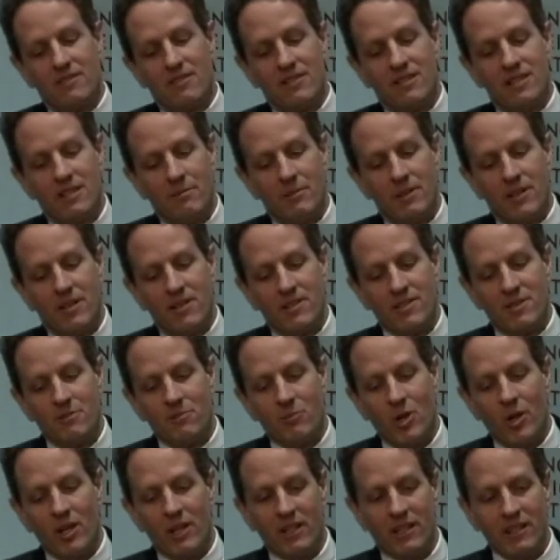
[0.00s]
uh, because the
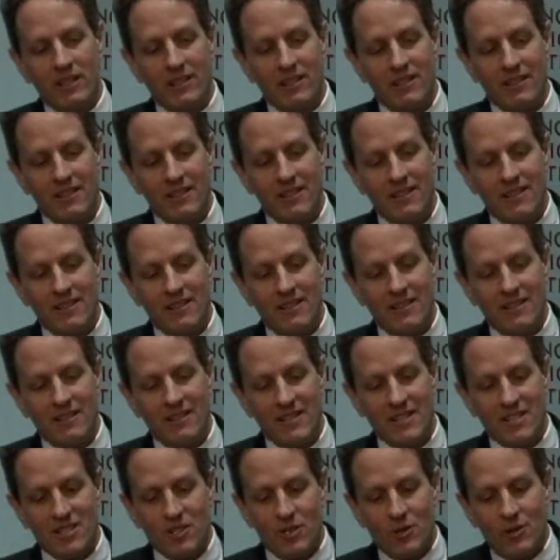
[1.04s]
market
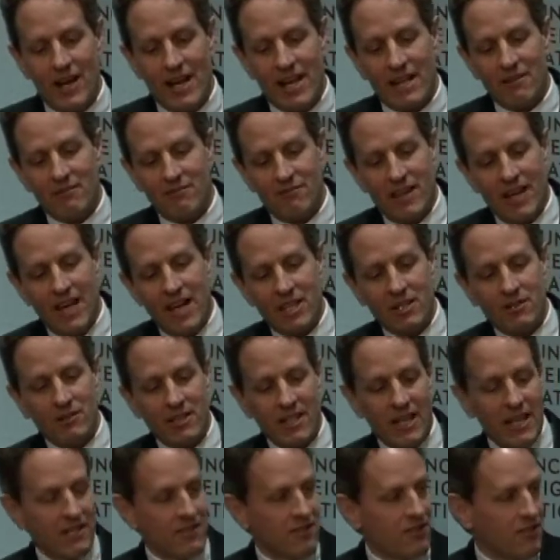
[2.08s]
doesn't know how to value
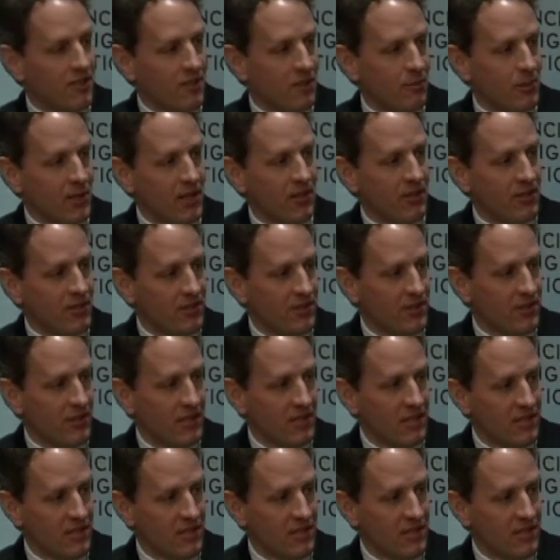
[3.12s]
the assets on the balance sheet,